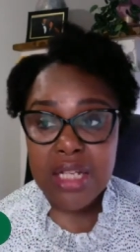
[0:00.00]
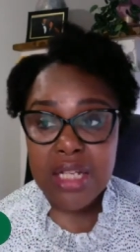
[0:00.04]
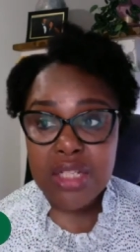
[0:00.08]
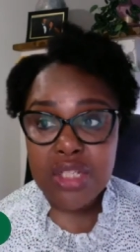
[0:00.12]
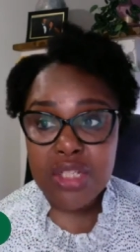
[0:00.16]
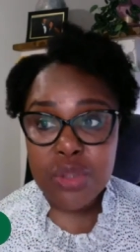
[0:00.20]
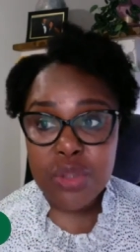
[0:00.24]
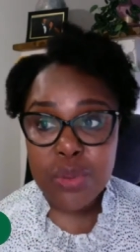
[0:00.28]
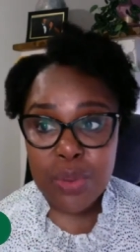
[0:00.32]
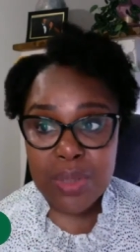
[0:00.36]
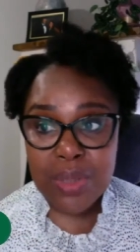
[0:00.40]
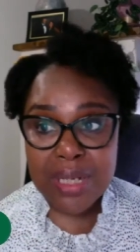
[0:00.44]

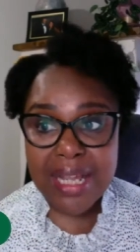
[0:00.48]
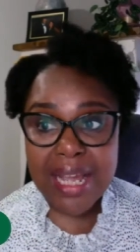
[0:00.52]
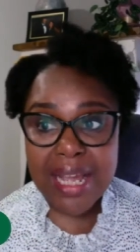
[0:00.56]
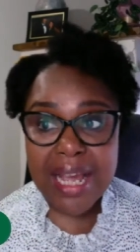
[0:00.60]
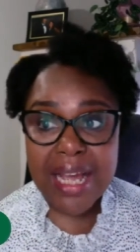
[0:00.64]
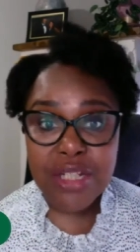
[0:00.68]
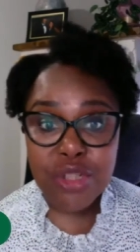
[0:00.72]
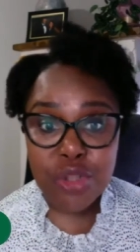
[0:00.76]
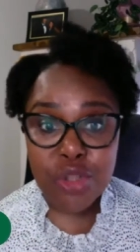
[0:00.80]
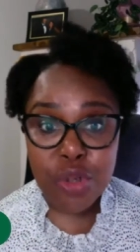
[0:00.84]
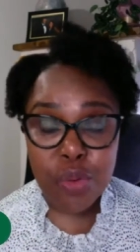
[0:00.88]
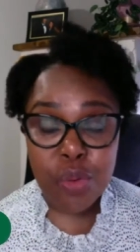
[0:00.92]

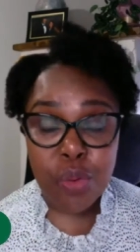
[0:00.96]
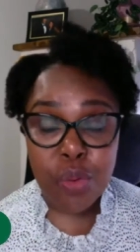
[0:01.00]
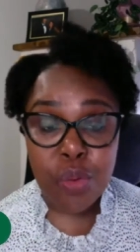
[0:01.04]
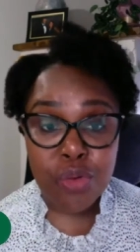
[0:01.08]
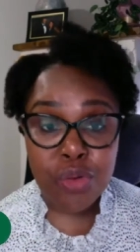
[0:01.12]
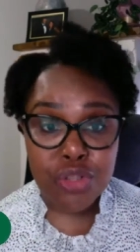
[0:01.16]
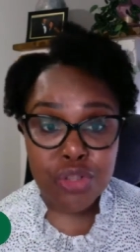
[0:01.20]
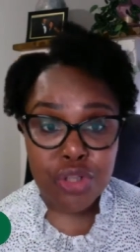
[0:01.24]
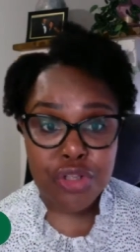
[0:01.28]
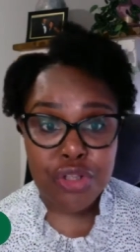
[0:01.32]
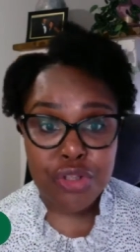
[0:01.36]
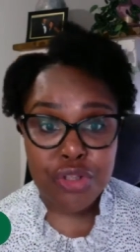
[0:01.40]

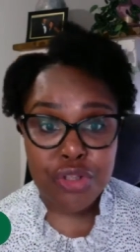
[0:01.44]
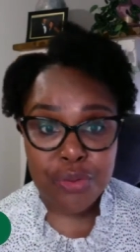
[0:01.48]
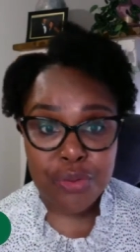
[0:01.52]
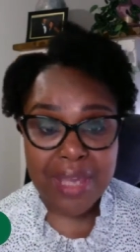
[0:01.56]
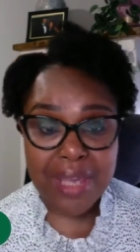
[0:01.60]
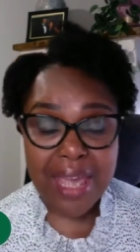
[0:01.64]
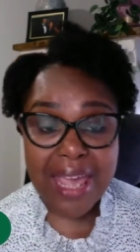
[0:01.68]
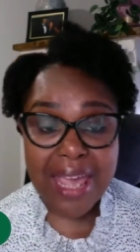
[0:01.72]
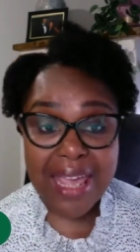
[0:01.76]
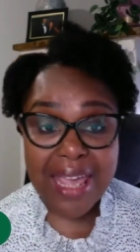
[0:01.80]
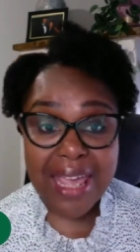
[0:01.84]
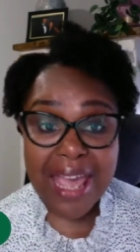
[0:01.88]

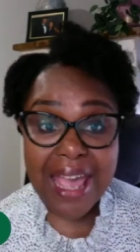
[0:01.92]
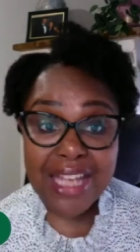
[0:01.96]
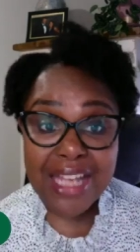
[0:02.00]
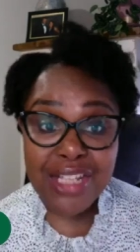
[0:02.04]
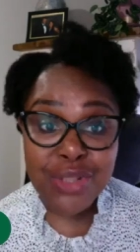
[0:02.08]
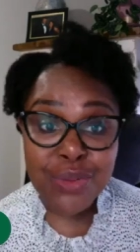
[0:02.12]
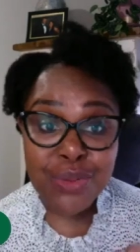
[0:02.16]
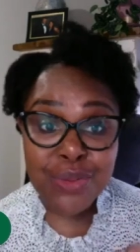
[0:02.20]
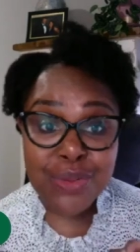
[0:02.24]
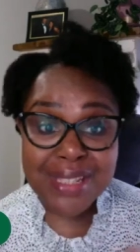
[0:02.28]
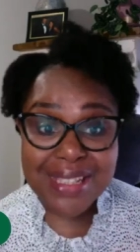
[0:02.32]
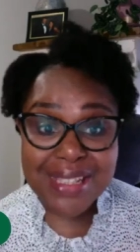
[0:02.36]
tulia.org.uk, and
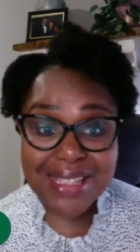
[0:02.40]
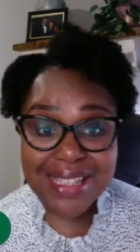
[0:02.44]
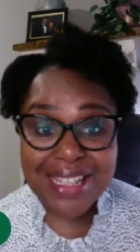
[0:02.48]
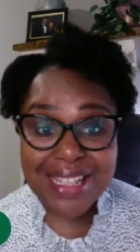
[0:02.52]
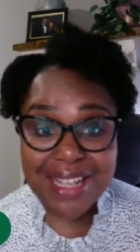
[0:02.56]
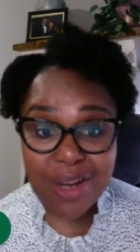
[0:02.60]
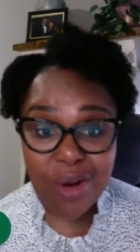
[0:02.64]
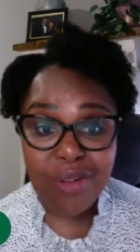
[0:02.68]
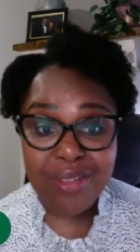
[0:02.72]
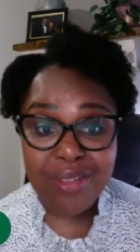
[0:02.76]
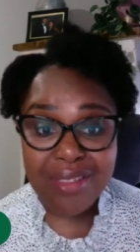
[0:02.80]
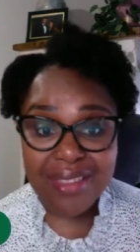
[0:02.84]
you'll see
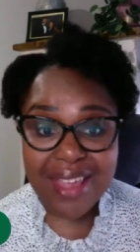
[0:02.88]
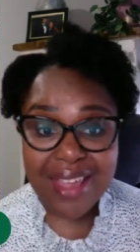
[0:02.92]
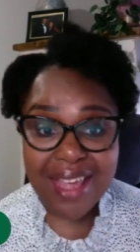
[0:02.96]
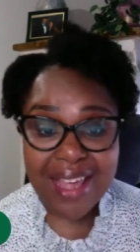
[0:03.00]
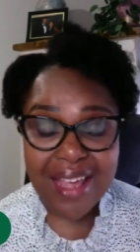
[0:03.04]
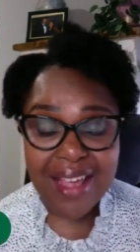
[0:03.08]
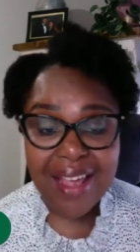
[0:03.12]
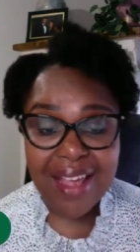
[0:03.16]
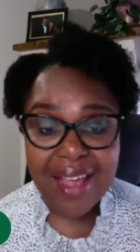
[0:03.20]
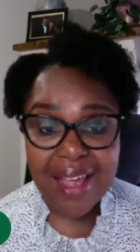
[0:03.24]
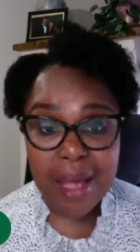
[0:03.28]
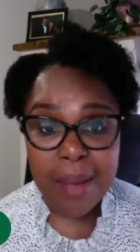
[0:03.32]
on there
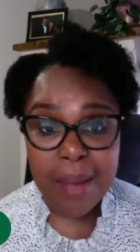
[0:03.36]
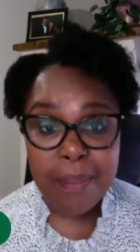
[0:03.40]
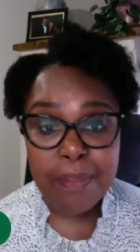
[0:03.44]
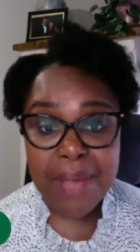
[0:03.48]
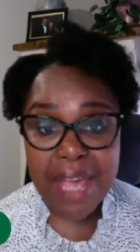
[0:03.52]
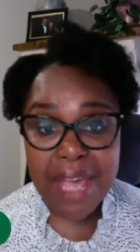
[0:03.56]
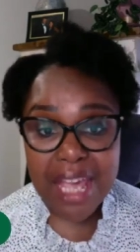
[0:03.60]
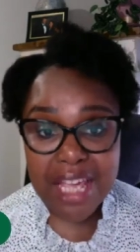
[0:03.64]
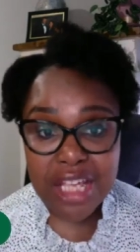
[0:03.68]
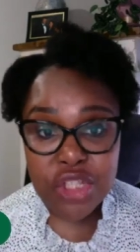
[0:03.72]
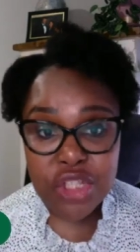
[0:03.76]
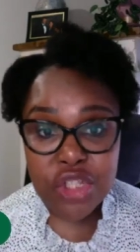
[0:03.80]
a
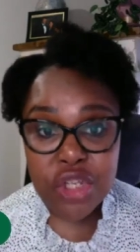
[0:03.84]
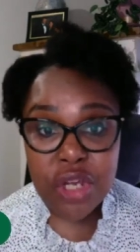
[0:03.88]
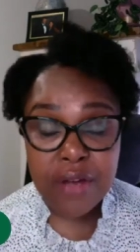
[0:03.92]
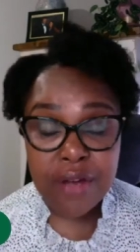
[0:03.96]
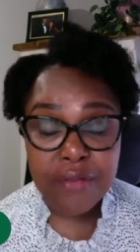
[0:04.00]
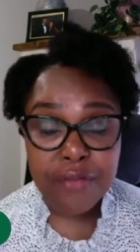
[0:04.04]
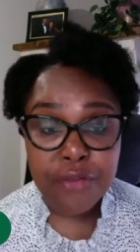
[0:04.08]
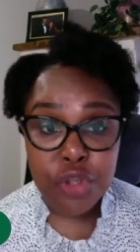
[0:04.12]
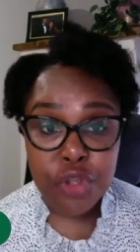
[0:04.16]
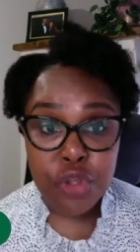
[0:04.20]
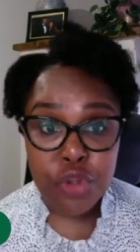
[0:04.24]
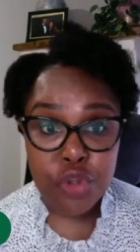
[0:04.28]
page
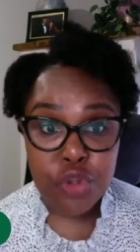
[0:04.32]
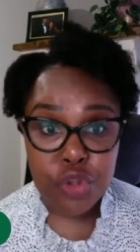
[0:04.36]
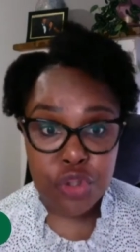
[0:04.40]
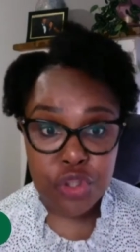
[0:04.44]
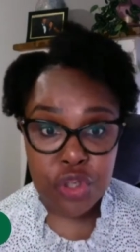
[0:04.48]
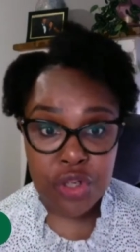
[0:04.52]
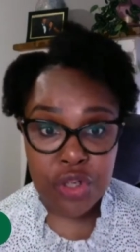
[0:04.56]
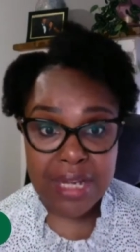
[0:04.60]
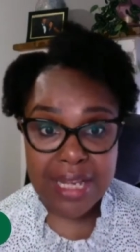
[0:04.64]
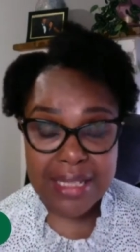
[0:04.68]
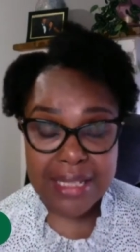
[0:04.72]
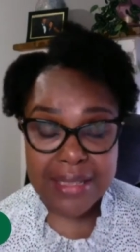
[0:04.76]
for you to
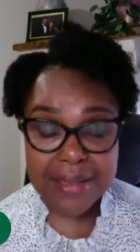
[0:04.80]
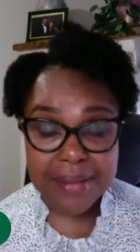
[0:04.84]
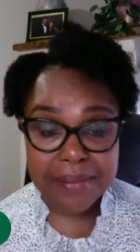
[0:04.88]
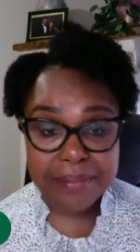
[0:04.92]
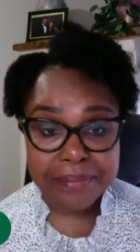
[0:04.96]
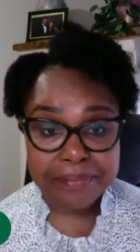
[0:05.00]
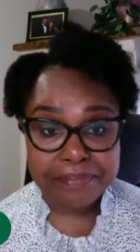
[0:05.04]
donate.